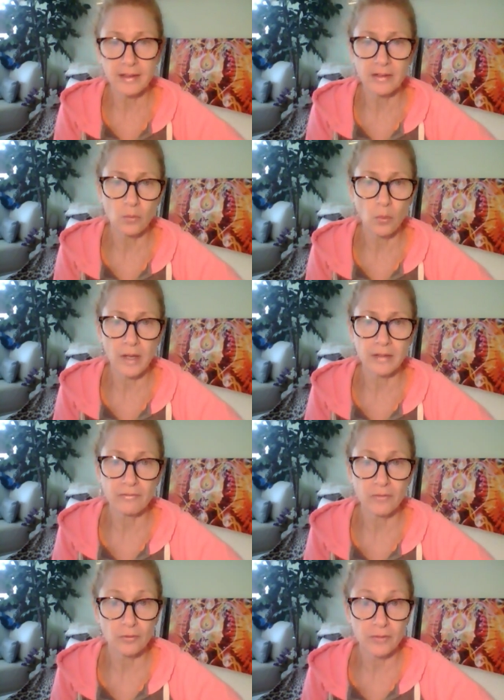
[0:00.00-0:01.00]
It is
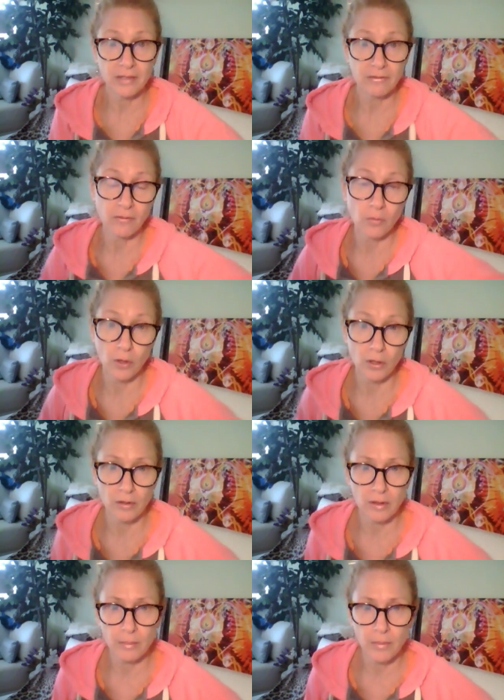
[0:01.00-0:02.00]
one full read
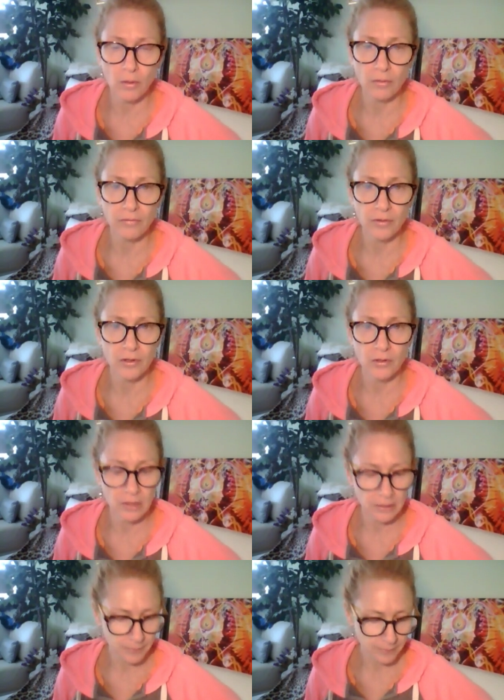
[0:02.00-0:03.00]
for the both, for the
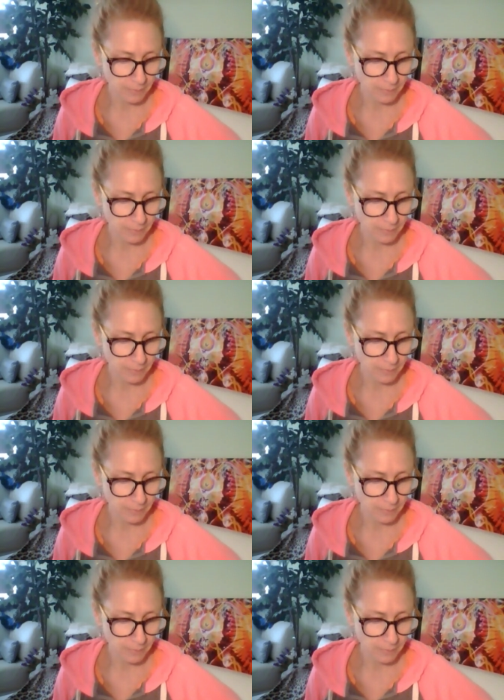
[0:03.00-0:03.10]
union.